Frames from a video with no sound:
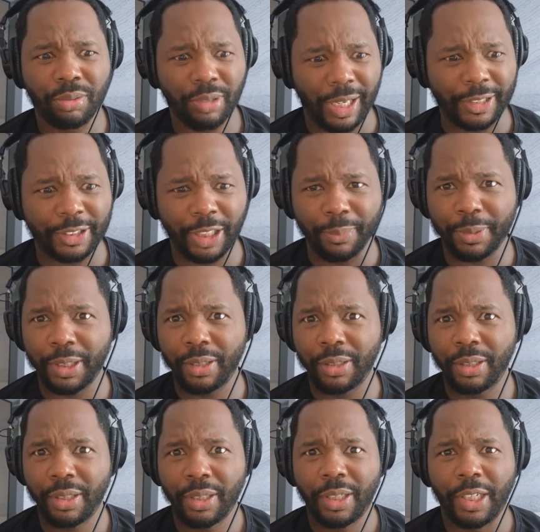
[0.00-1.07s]
like
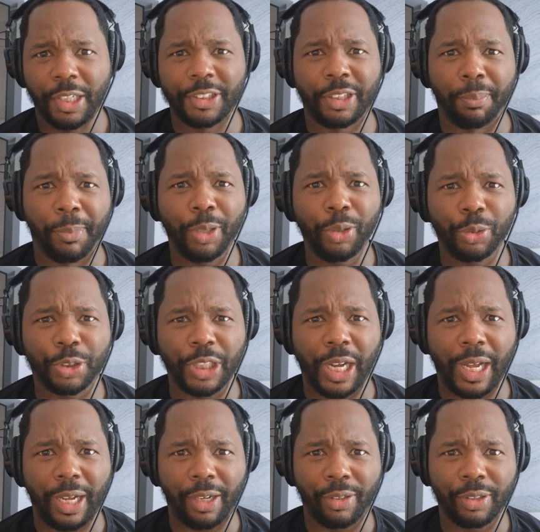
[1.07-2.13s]
something is the middle
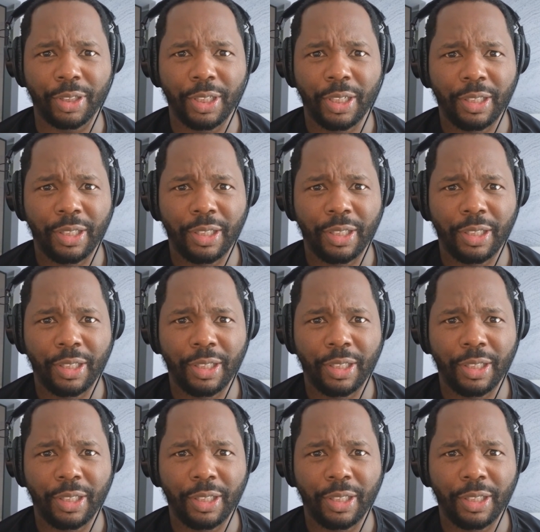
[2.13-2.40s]
child.